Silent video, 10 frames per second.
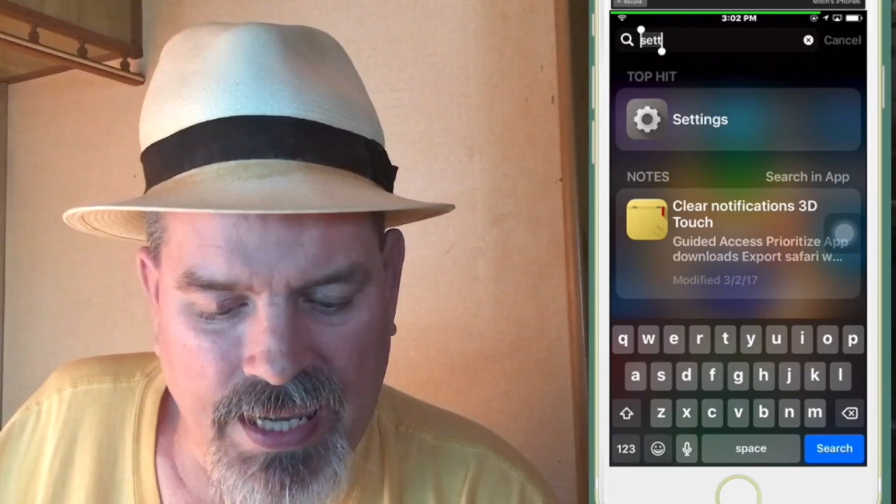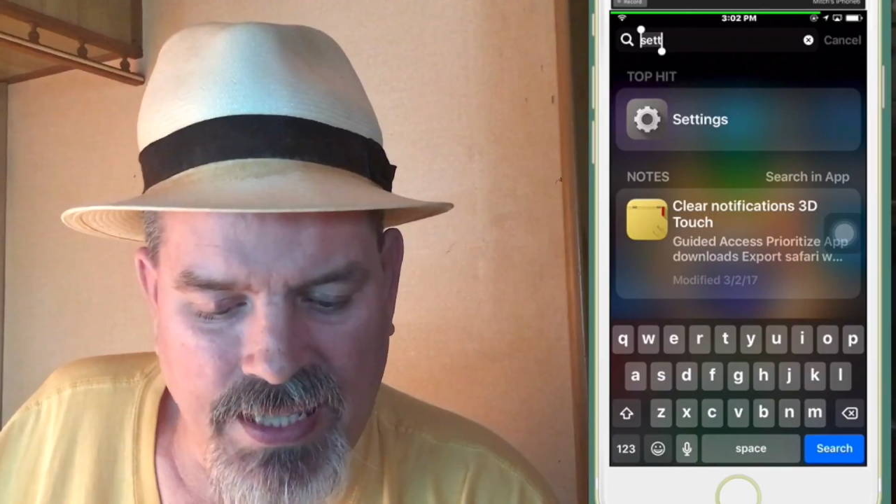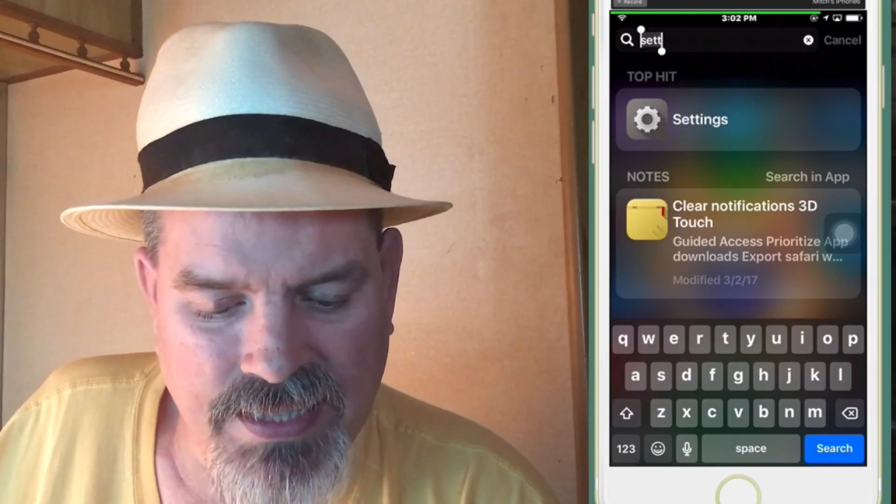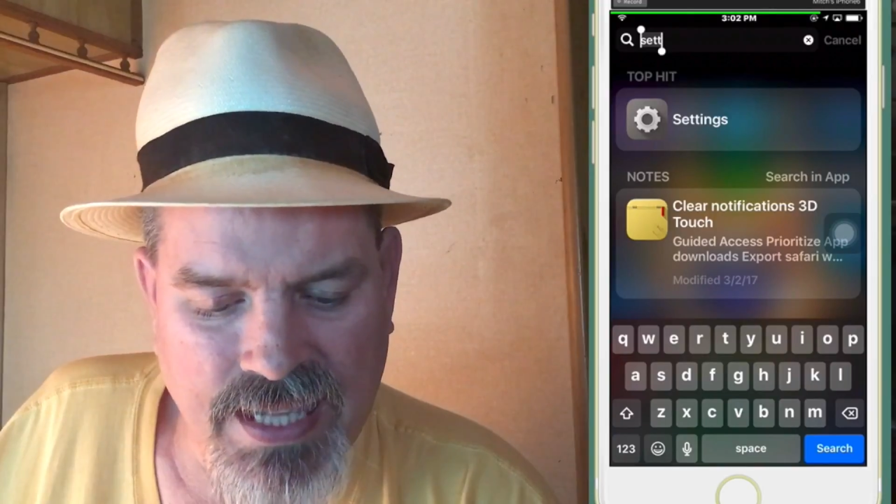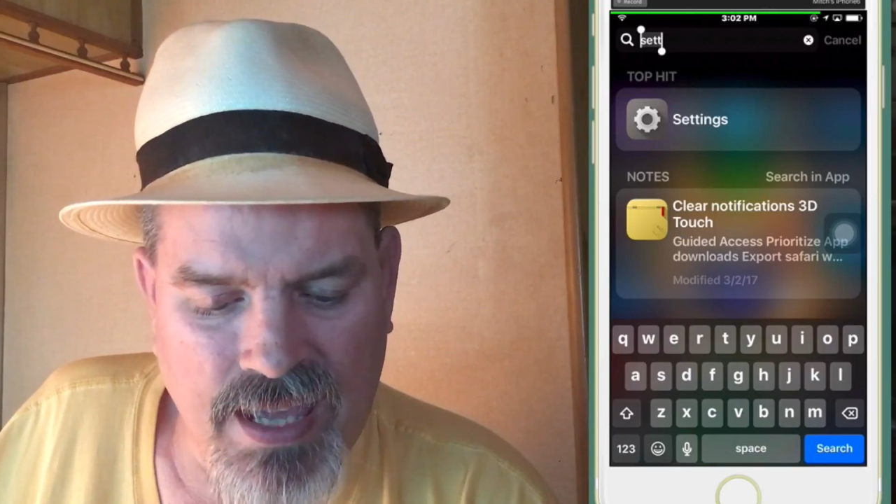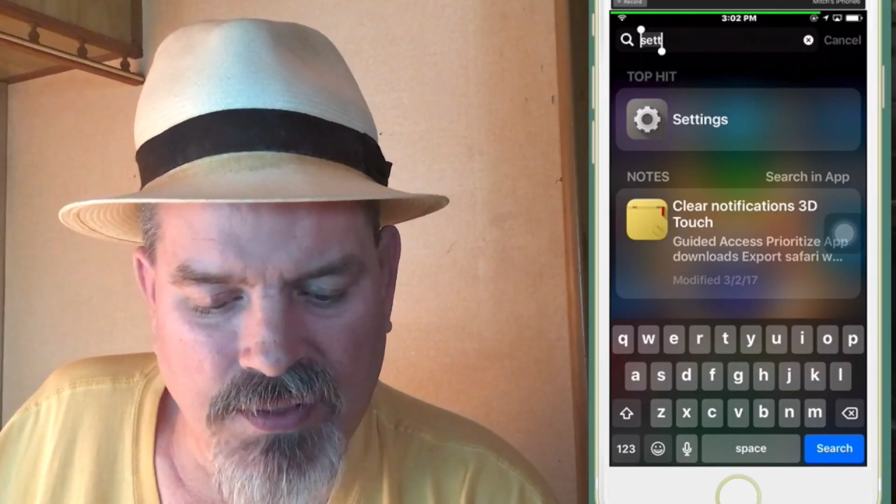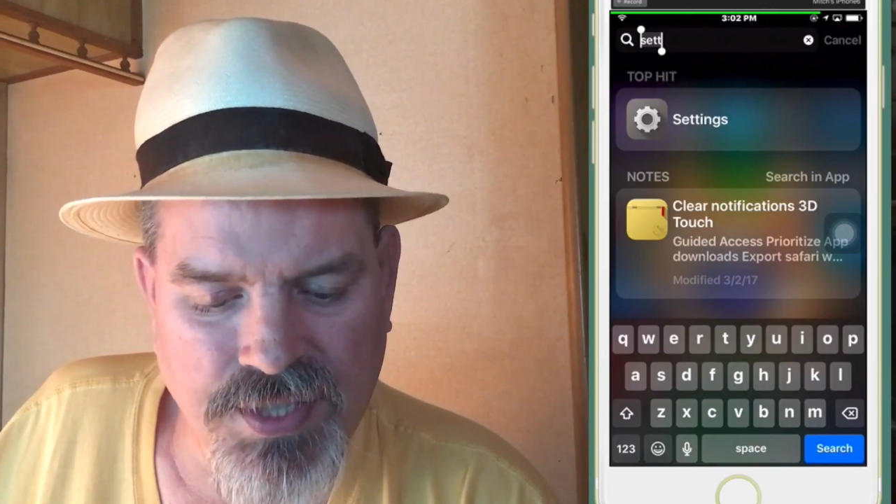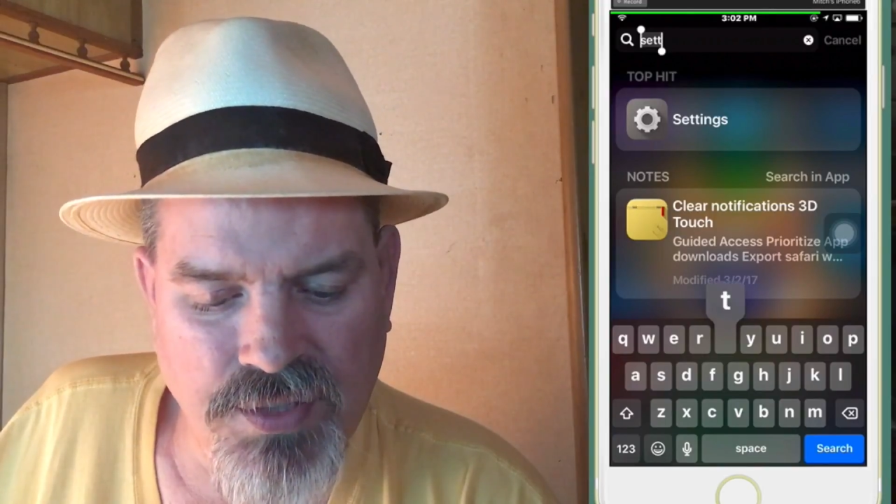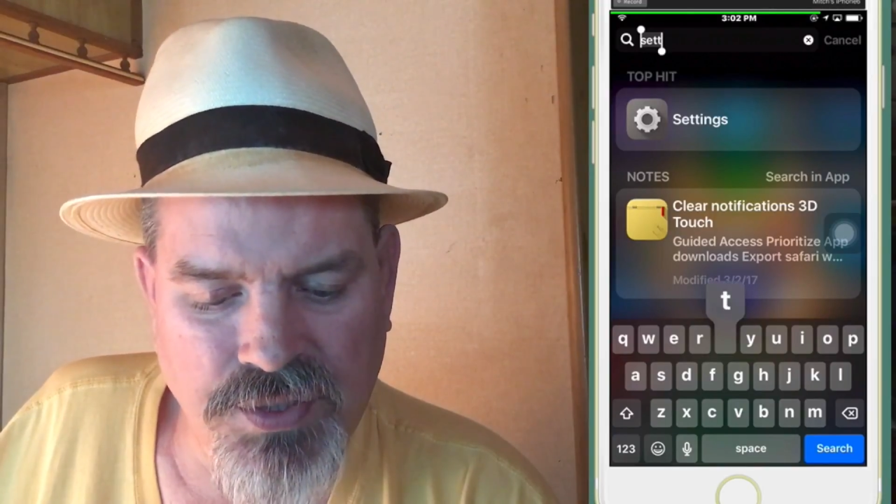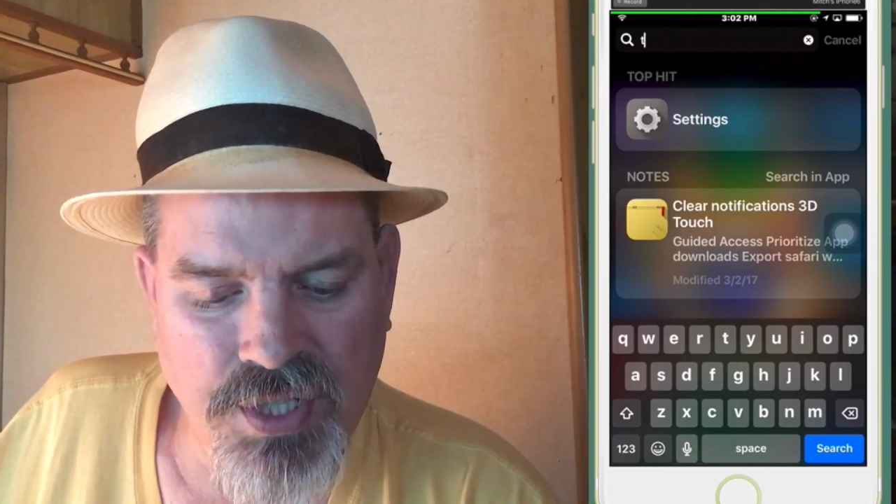at is called
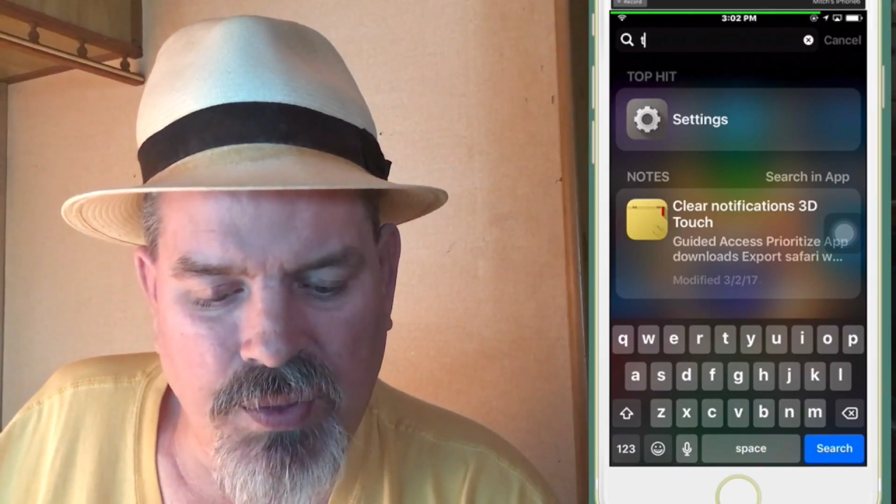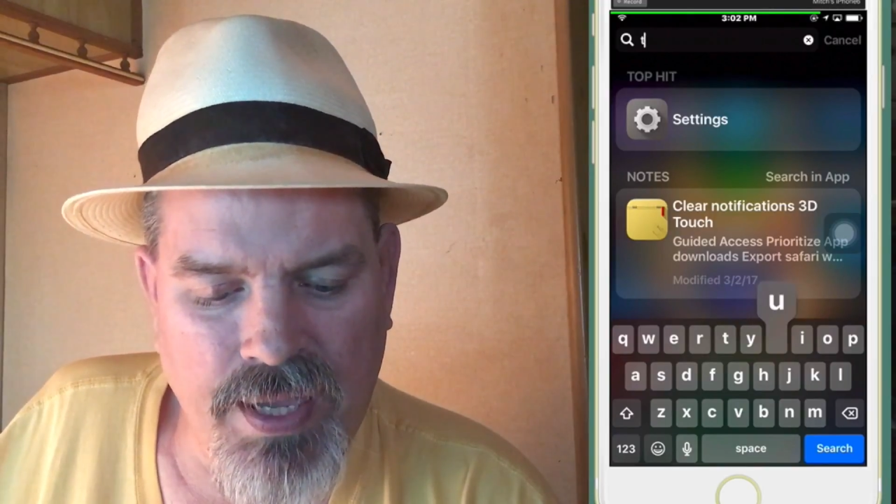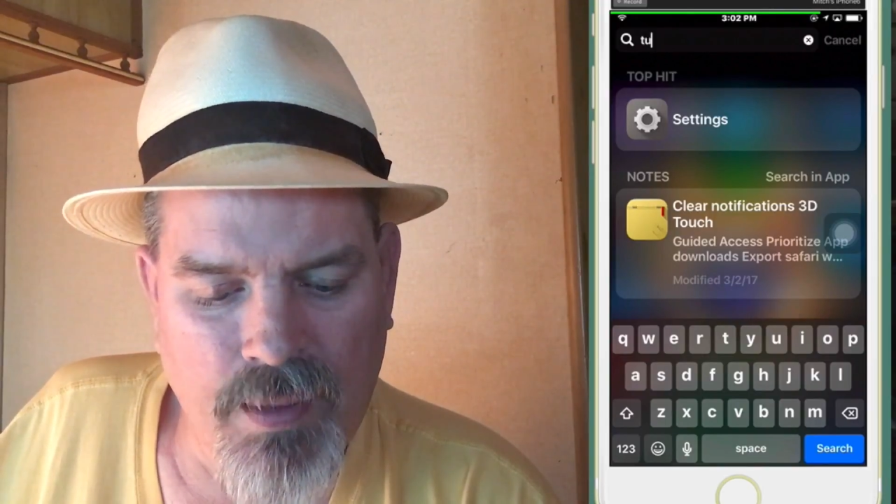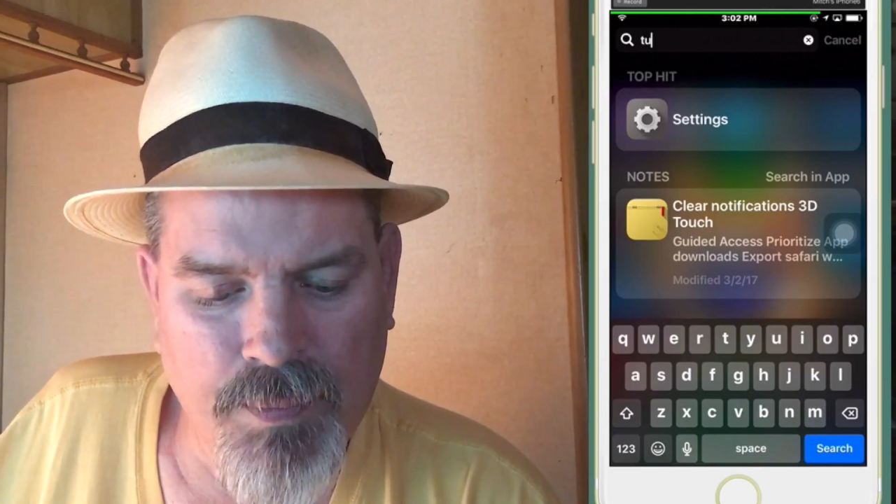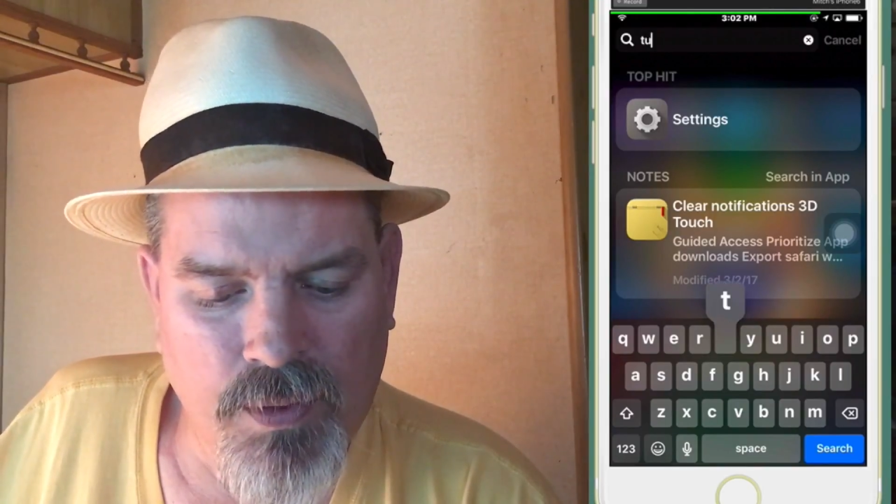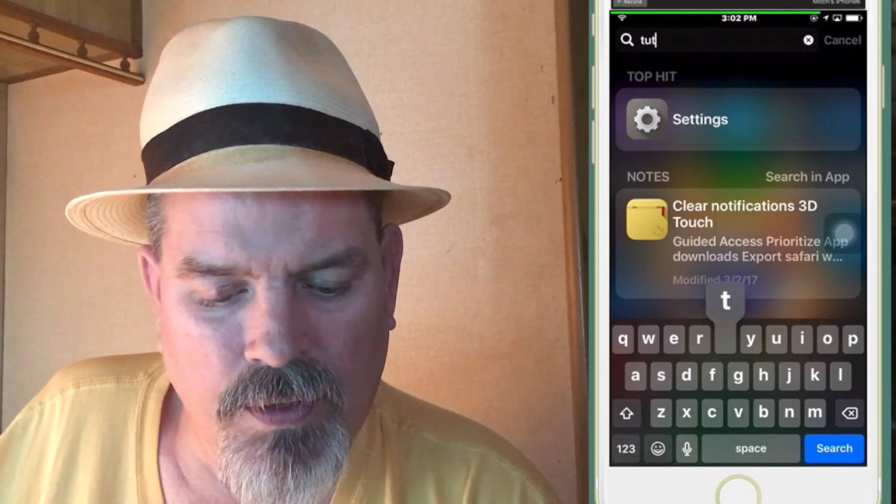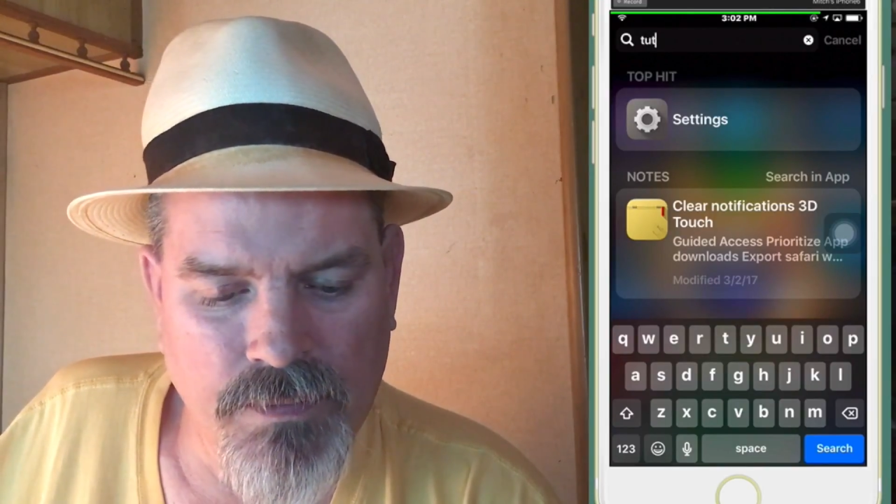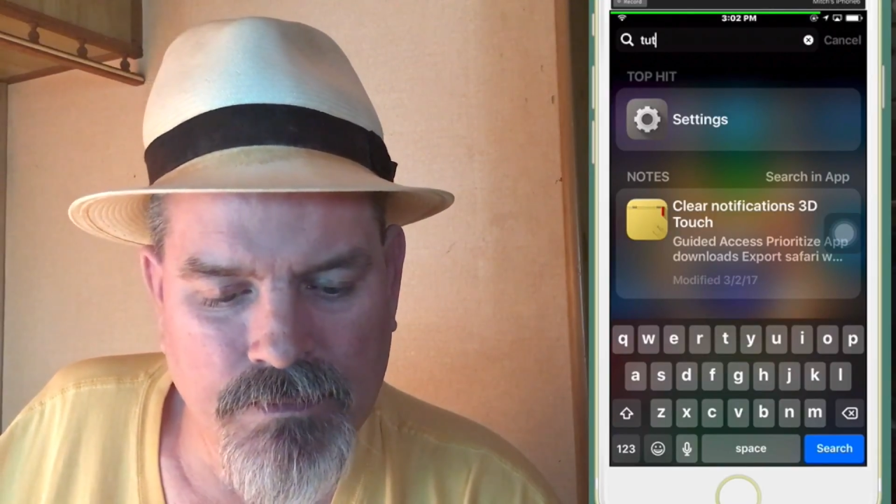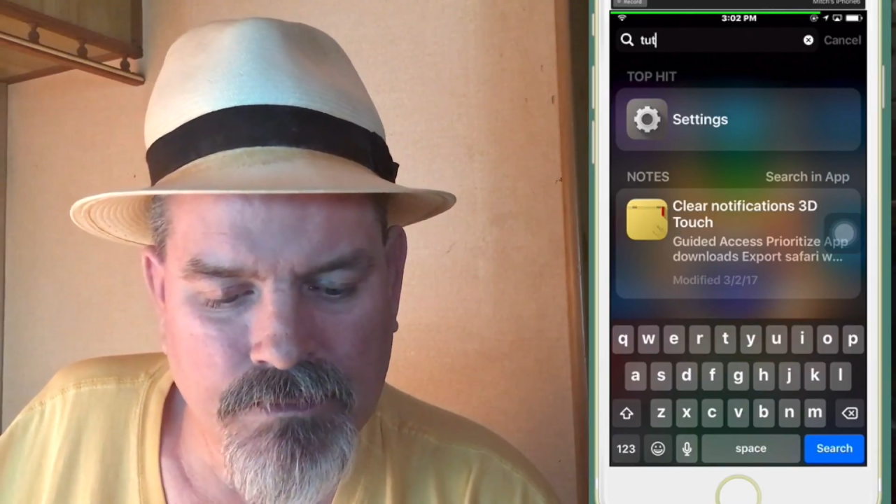Tutu Helper.